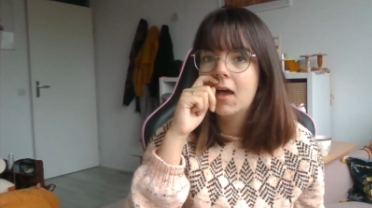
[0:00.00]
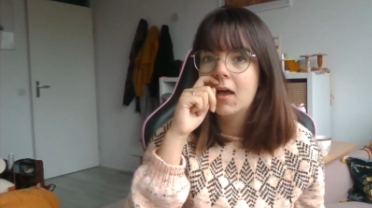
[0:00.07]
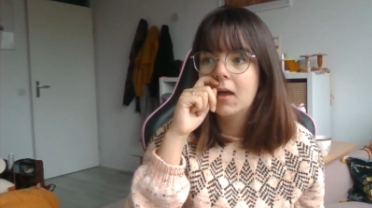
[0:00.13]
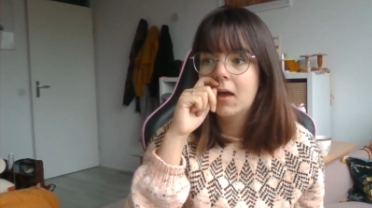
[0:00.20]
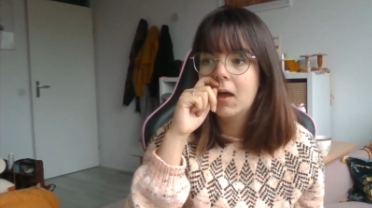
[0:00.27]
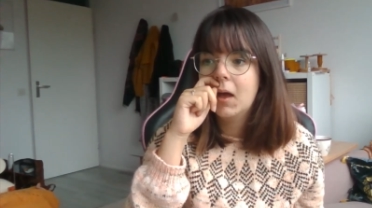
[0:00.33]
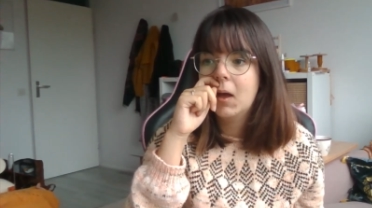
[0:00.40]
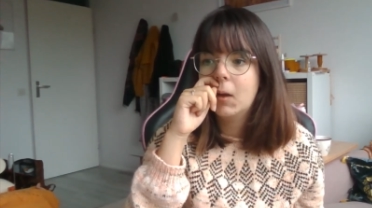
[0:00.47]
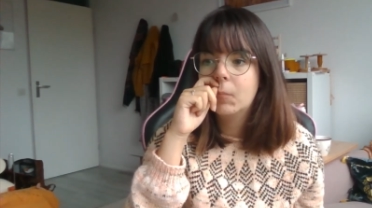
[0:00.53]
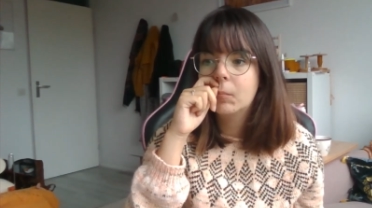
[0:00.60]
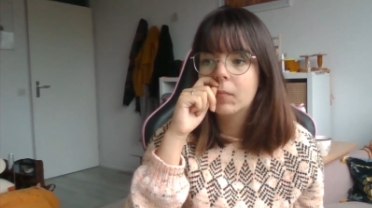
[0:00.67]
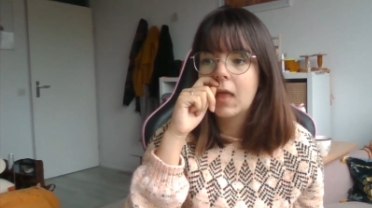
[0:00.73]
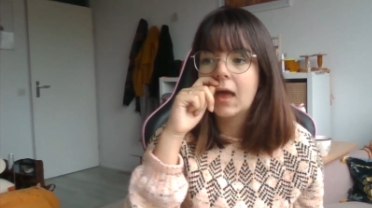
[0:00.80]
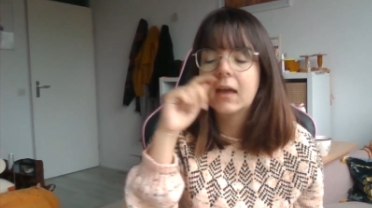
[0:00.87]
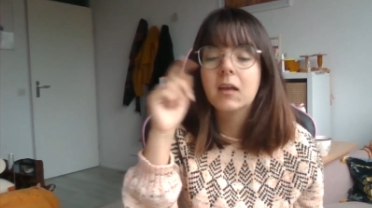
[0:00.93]
I
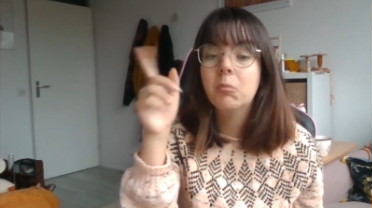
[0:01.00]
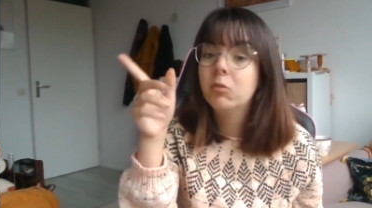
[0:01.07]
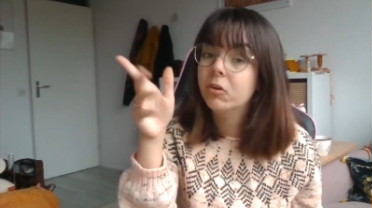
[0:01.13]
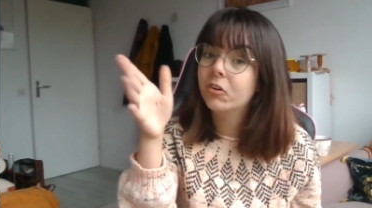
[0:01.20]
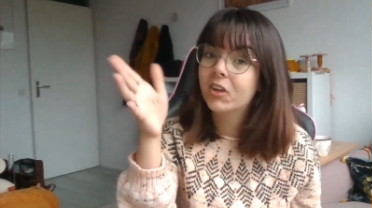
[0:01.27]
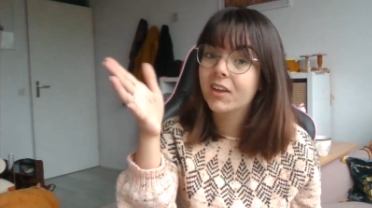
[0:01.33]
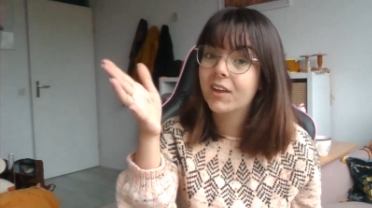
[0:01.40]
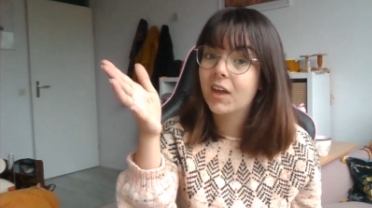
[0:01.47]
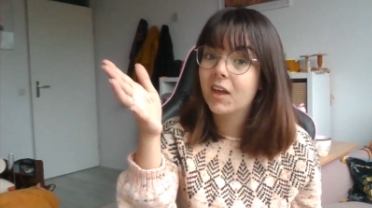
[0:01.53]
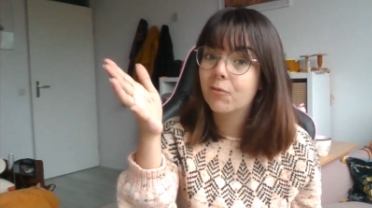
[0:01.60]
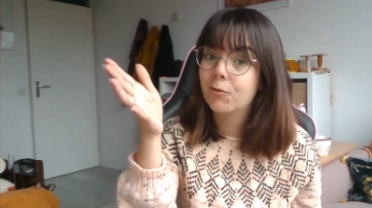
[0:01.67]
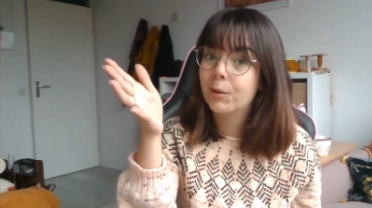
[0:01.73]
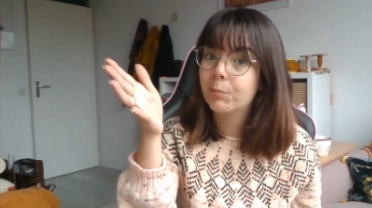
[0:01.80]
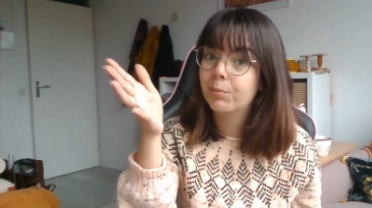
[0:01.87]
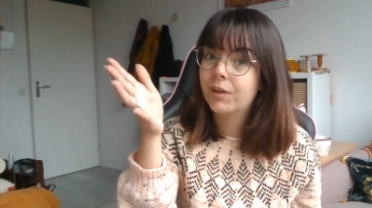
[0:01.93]
am looking at
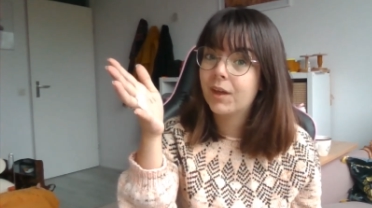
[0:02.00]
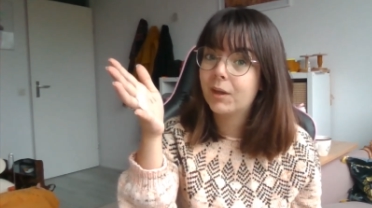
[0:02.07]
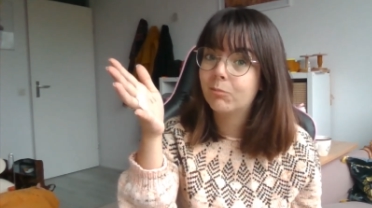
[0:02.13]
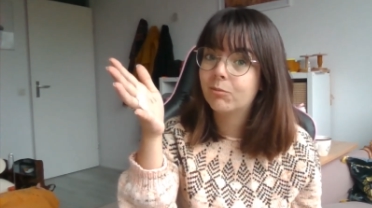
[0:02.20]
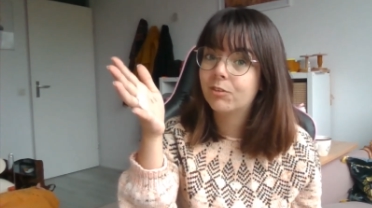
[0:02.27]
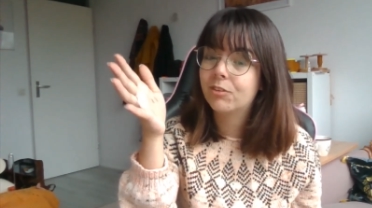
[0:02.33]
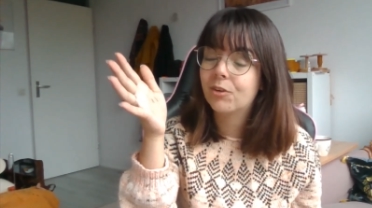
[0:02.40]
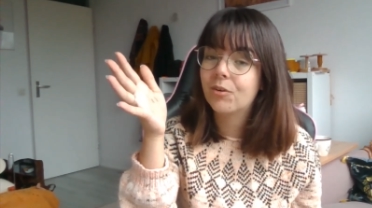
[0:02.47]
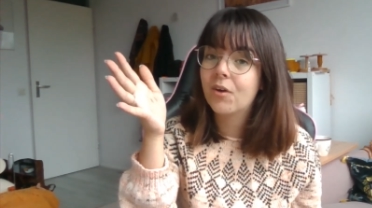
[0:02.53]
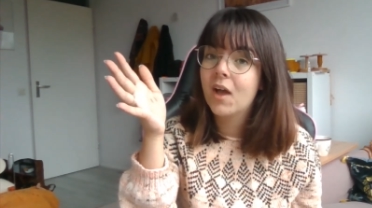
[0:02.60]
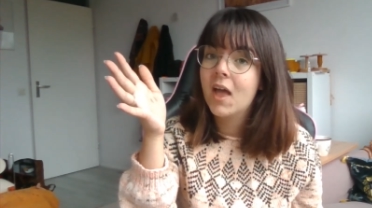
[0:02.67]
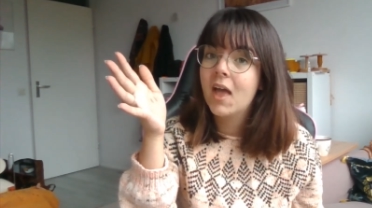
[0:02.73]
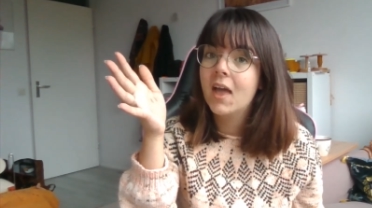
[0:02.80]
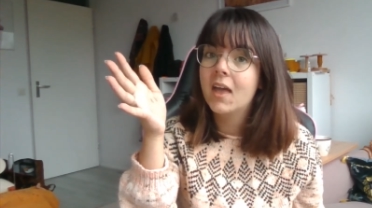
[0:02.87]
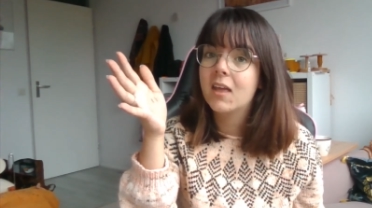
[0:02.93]
webcams, so
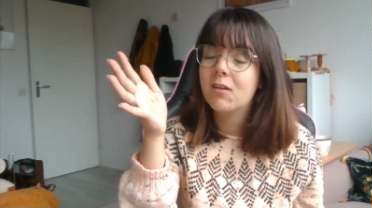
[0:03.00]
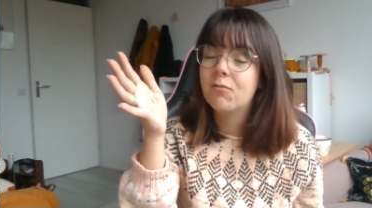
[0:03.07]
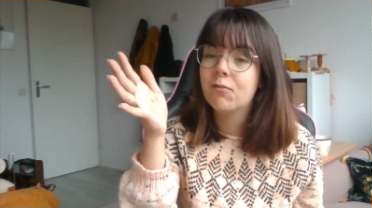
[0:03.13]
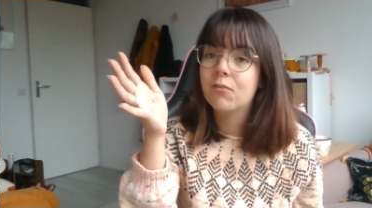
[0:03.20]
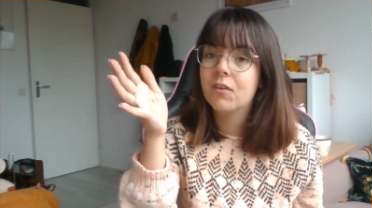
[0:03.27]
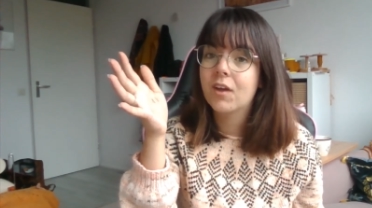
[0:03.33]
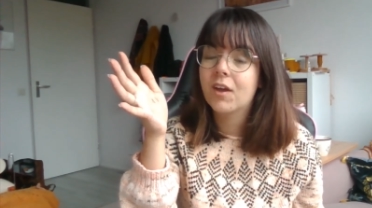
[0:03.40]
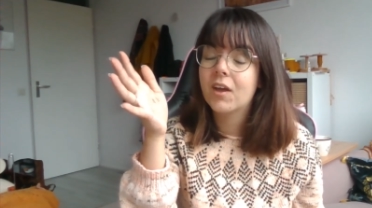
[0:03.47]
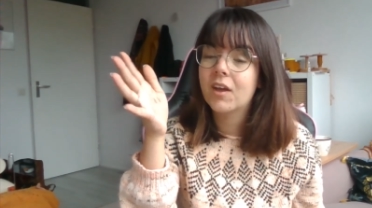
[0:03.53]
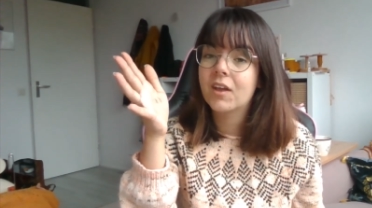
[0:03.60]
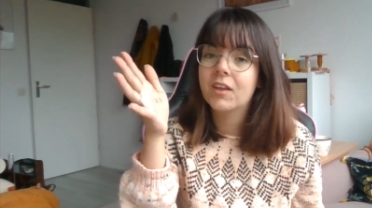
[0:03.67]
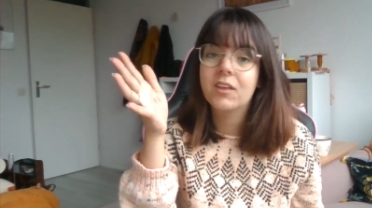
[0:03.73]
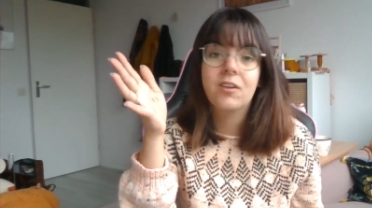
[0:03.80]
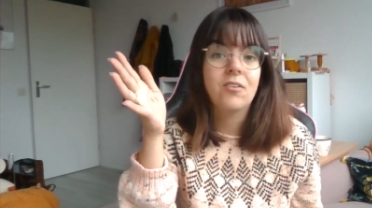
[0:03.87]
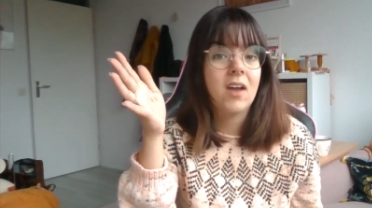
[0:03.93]
if
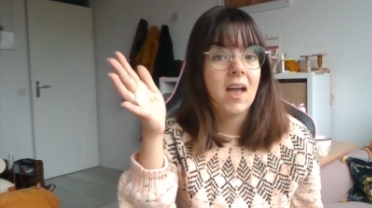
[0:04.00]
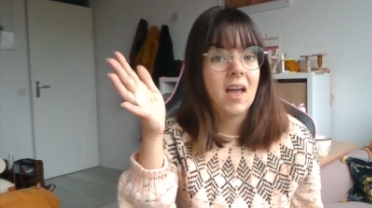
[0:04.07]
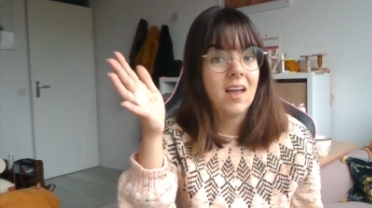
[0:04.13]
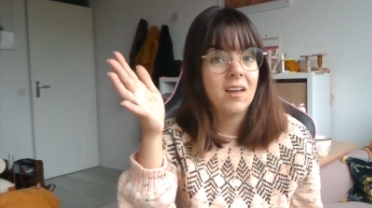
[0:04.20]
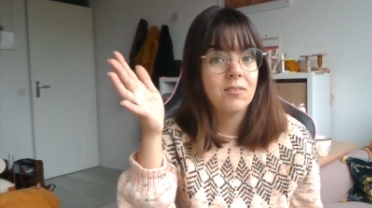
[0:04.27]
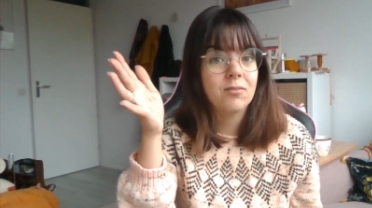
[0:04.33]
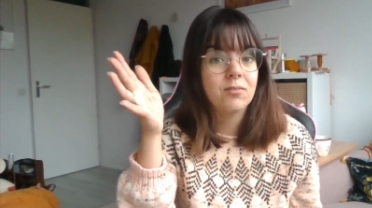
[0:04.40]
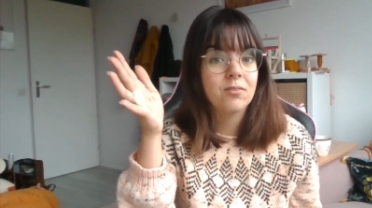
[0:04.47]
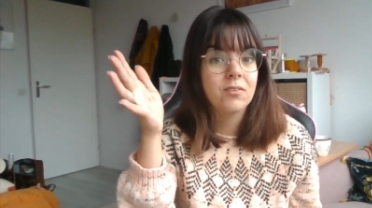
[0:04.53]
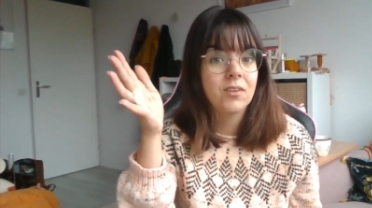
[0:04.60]
you have